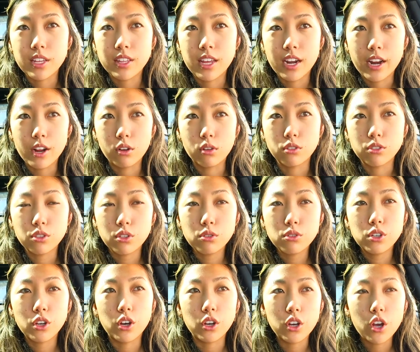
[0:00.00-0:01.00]
And then I also
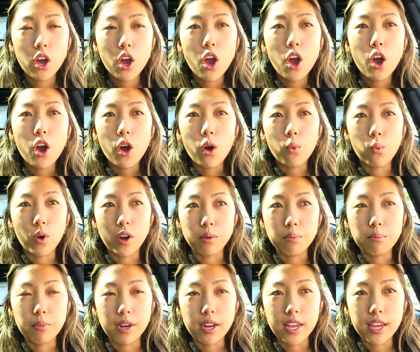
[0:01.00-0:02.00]
took a
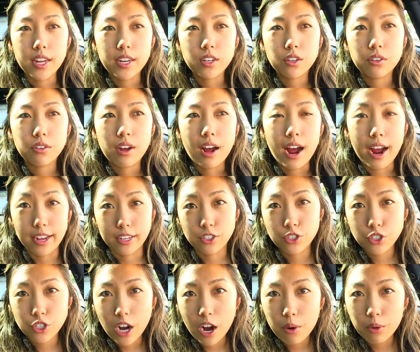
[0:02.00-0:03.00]
one minute ice
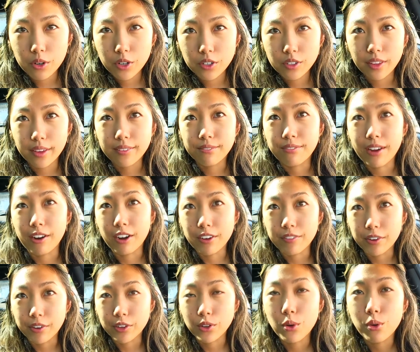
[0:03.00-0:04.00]
shower, like very,
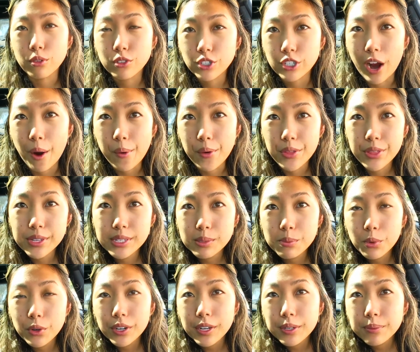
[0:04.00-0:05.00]
very cold shower this
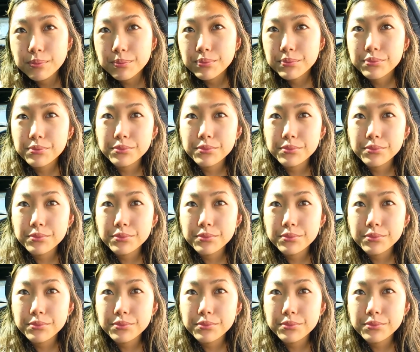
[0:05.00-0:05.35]
morning.